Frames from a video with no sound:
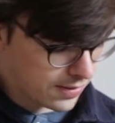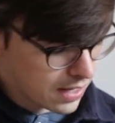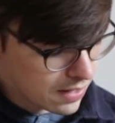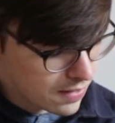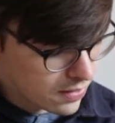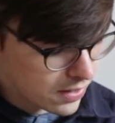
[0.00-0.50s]

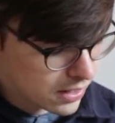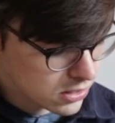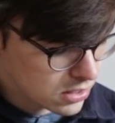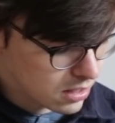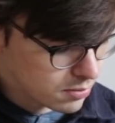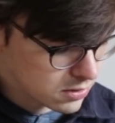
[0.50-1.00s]
And then the next
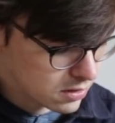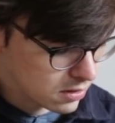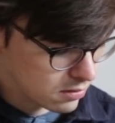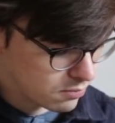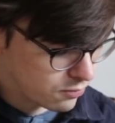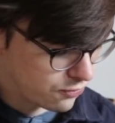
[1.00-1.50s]
shape is a
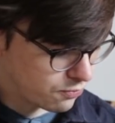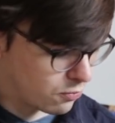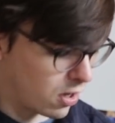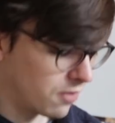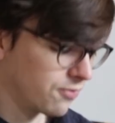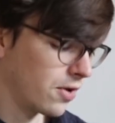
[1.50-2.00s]

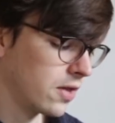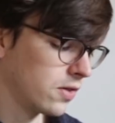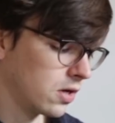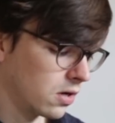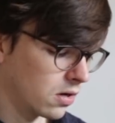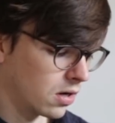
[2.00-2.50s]

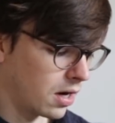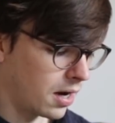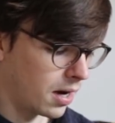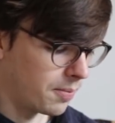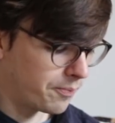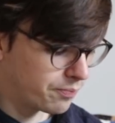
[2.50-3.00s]
friendlier
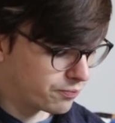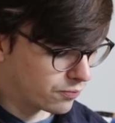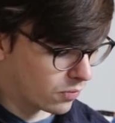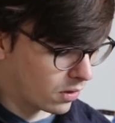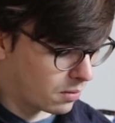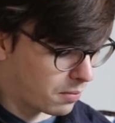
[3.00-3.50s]

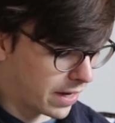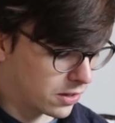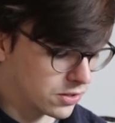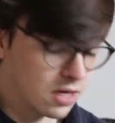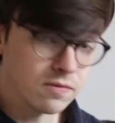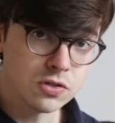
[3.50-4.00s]
minor
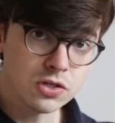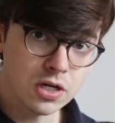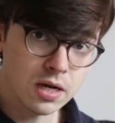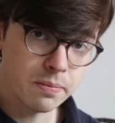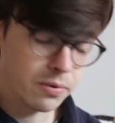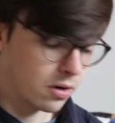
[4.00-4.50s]
7
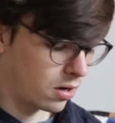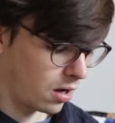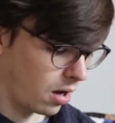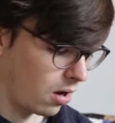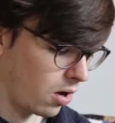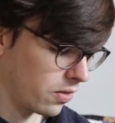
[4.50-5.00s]
shape
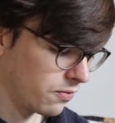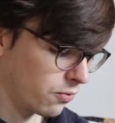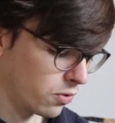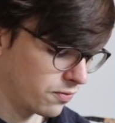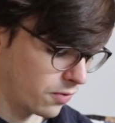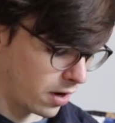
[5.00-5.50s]
on the
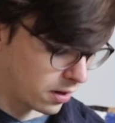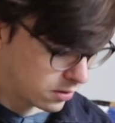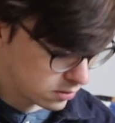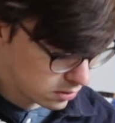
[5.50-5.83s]
4th fret.